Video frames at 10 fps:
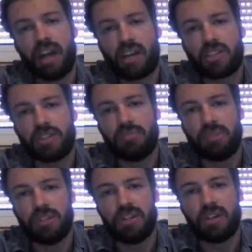actually
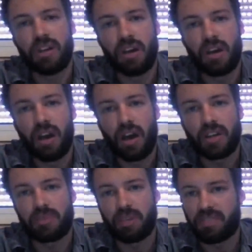be a
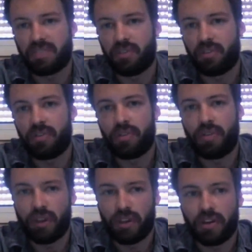space for
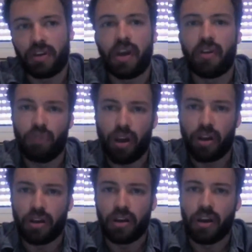thinking and
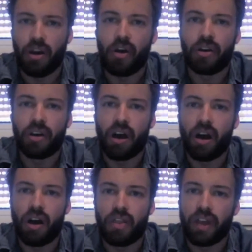writing and art uh,
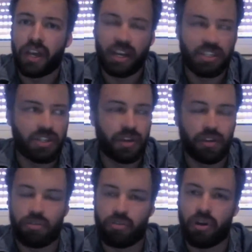that can actually
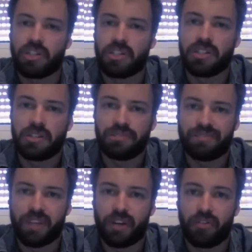think through crisis
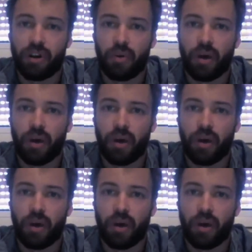in a real